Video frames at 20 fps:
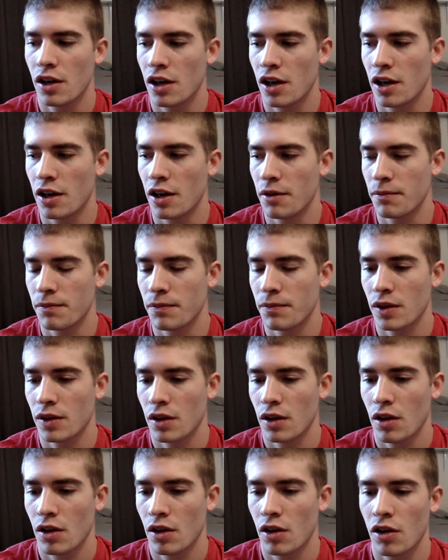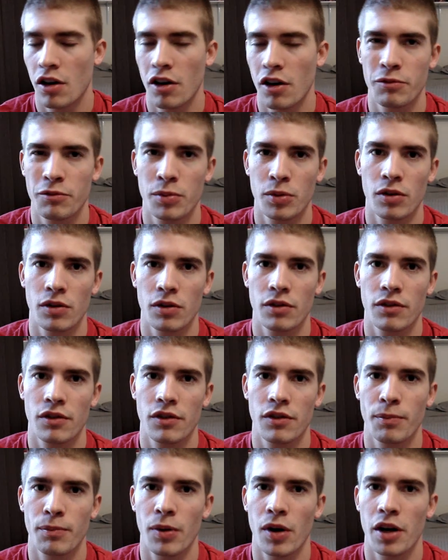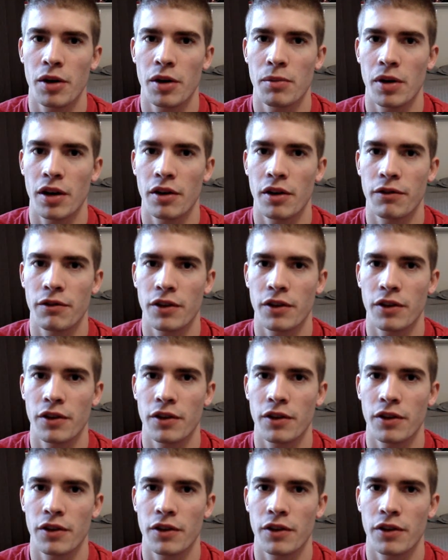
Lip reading: I've bought Spider-Man